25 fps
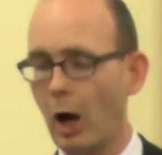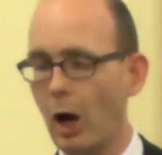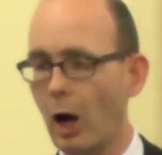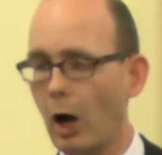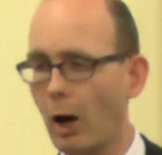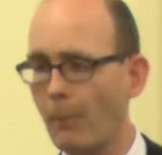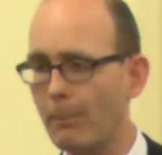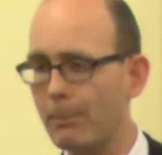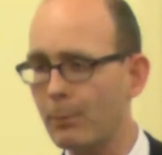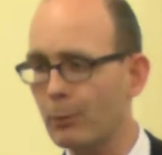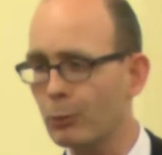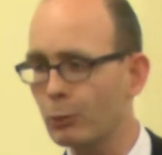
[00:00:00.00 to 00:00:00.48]

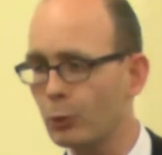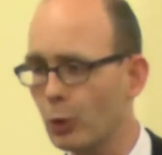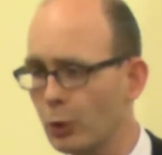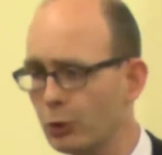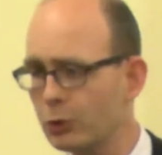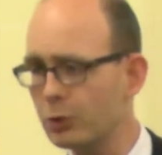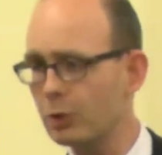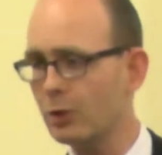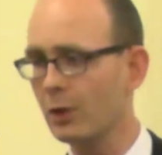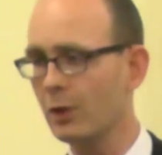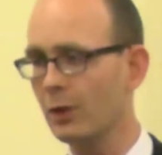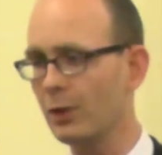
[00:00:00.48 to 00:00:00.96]

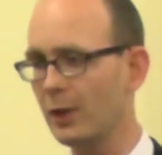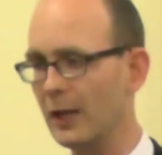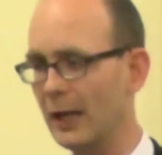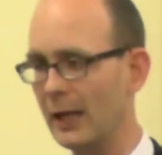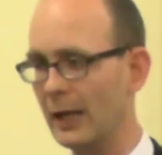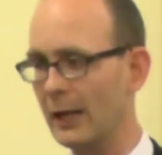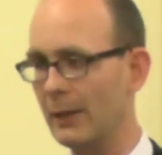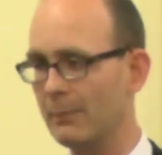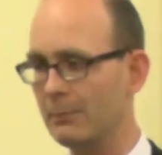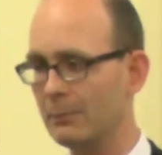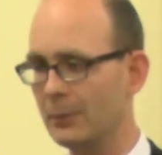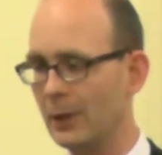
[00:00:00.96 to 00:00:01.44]
uproot
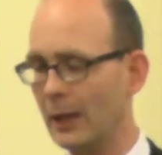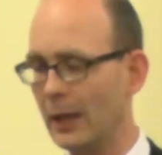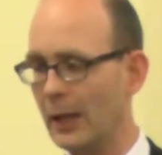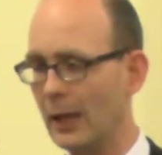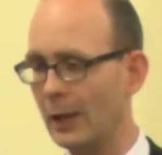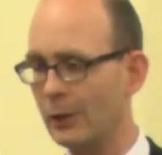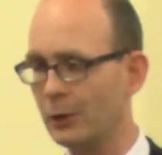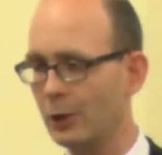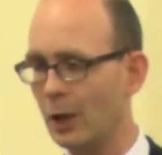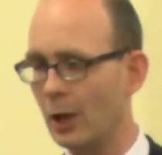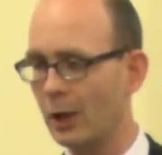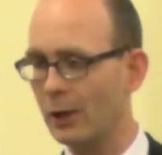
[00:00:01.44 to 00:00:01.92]
them,
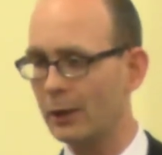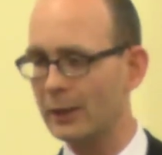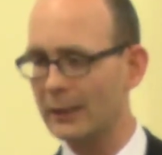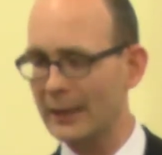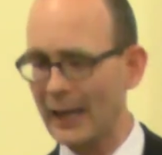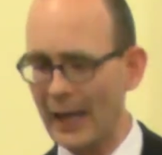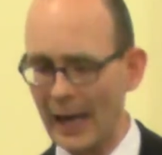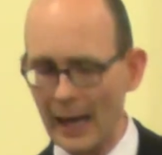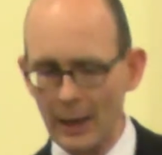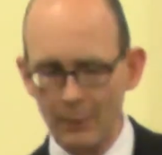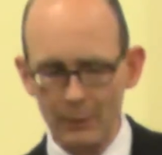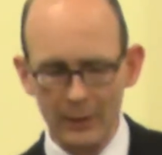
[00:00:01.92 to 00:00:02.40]
and now
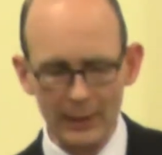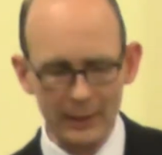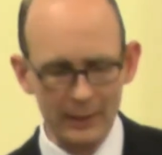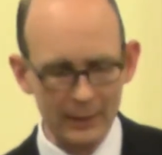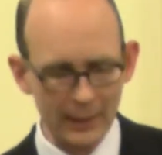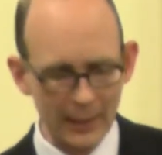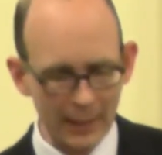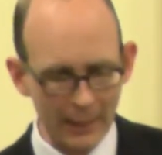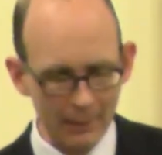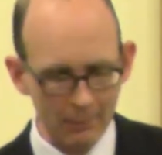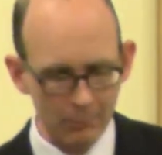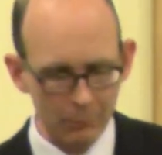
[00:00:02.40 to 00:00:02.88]
carry
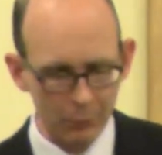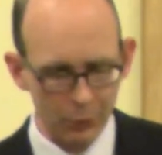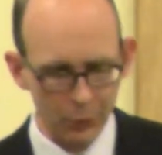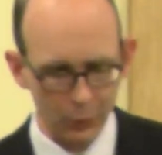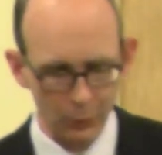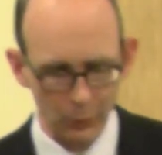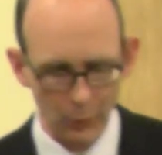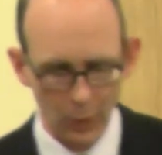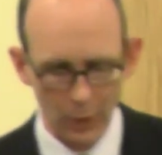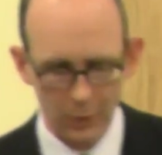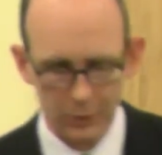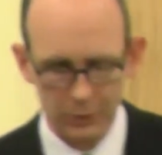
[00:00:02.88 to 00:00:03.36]
them
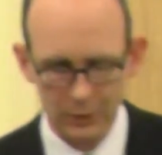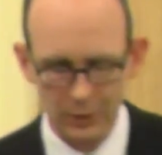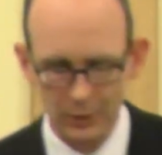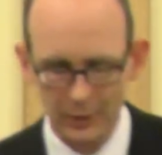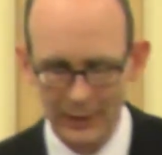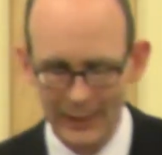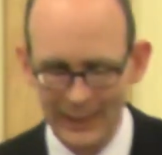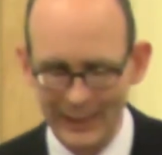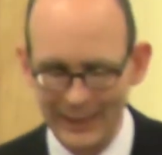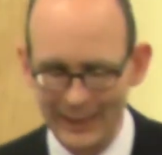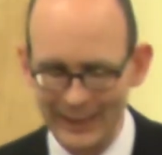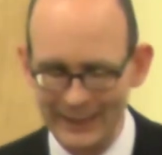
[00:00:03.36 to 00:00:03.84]
throughout the
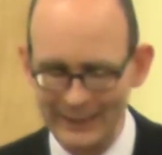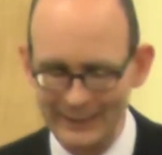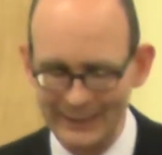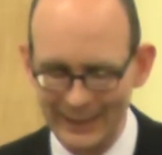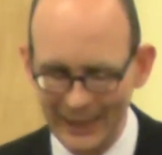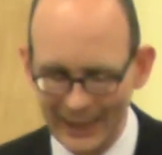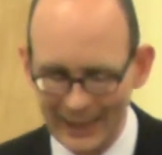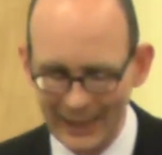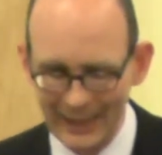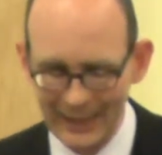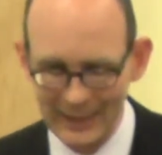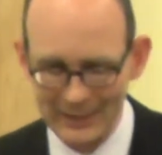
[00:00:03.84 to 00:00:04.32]

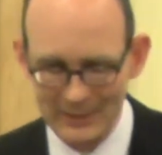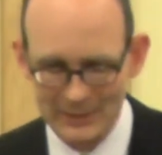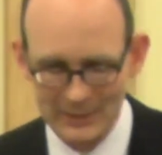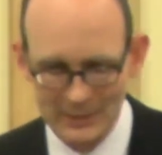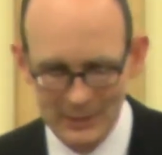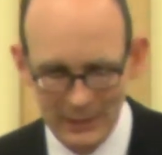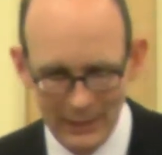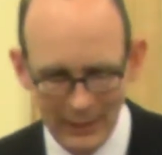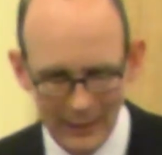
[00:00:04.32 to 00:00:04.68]
land as